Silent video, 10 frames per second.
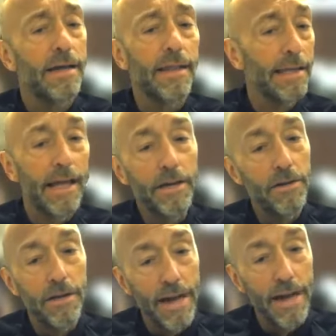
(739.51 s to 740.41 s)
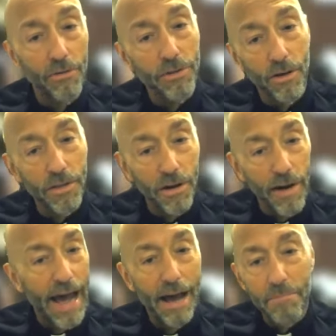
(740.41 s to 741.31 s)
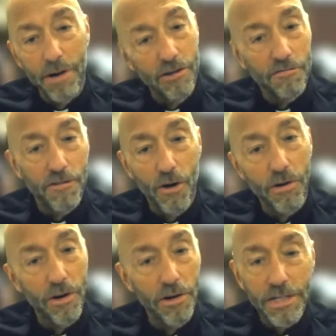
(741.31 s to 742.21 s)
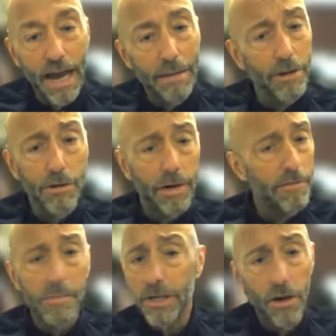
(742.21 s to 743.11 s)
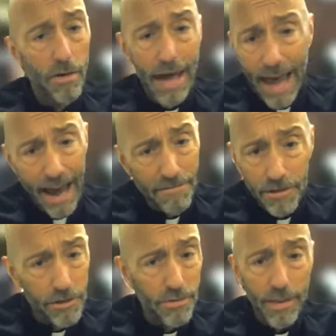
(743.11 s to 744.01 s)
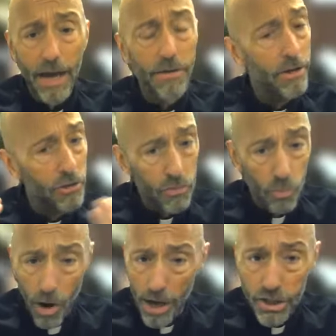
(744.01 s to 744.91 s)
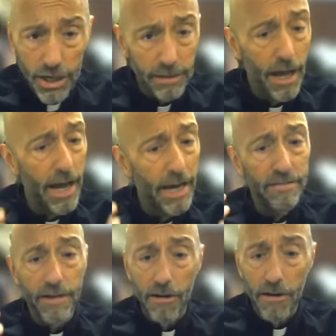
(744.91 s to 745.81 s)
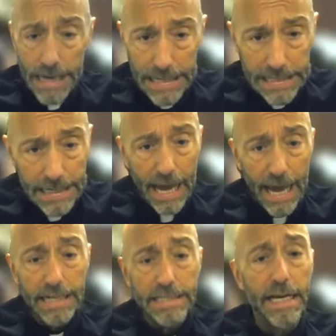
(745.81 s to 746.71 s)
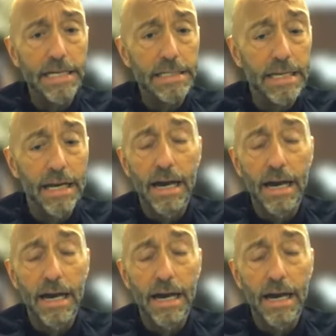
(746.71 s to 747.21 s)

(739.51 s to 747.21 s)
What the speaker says: They'd like you to download their app on your phone or your tablet or whatever, but you don't have to do that. You can just watch it online. Very easy to access.